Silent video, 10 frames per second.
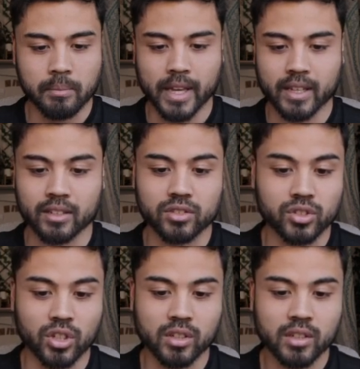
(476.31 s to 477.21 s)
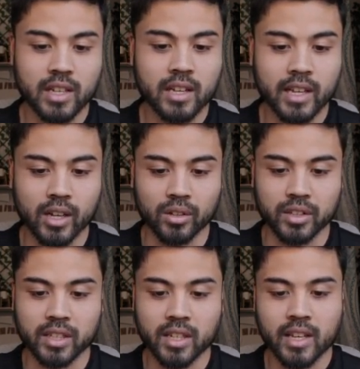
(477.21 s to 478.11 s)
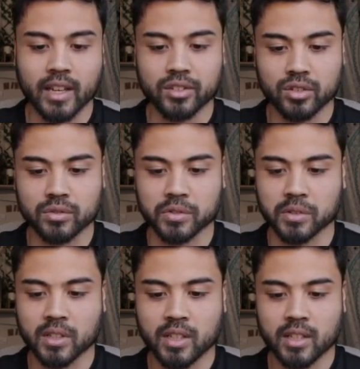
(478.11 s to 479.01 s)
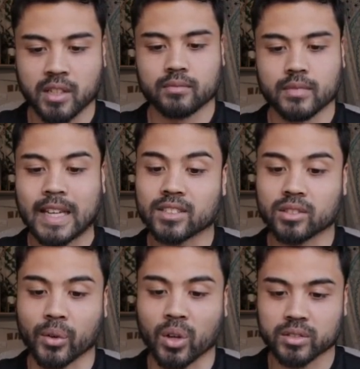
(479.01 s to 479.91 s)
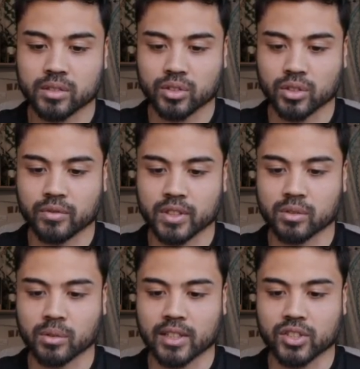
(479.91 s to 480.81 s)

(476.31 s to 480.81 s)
making it strong, healthy, and useful, and so constitute physical